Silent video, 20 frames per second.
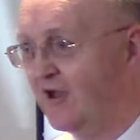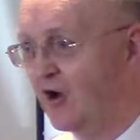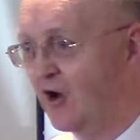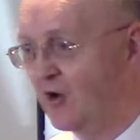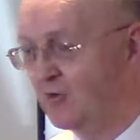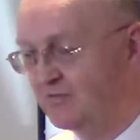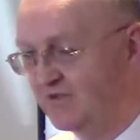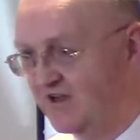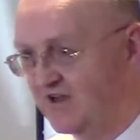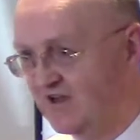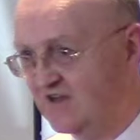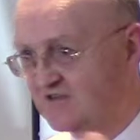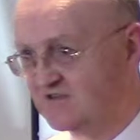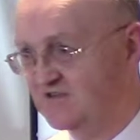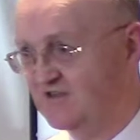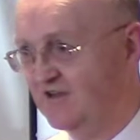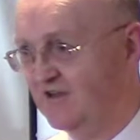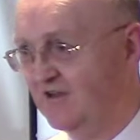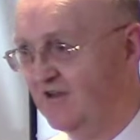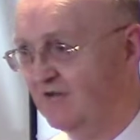or
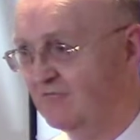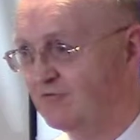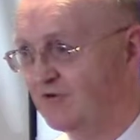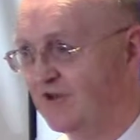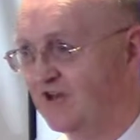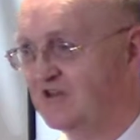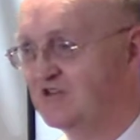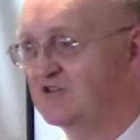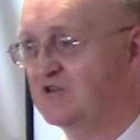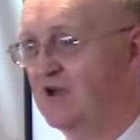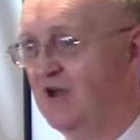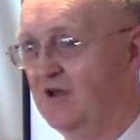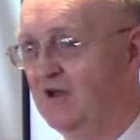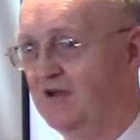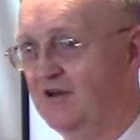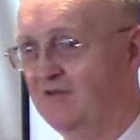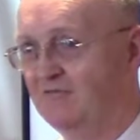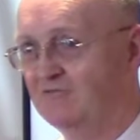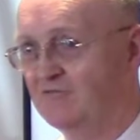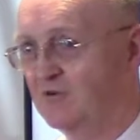because they have reached
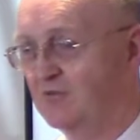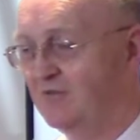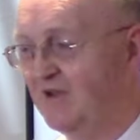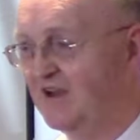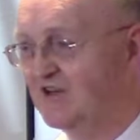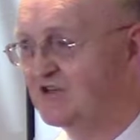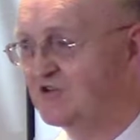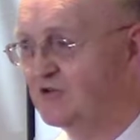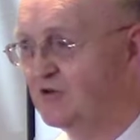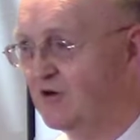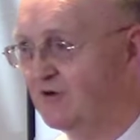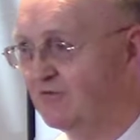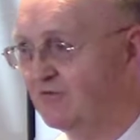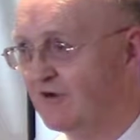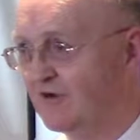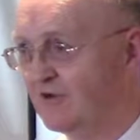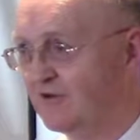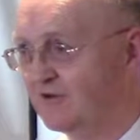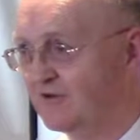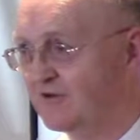information
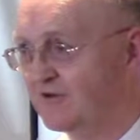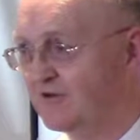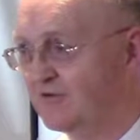overload.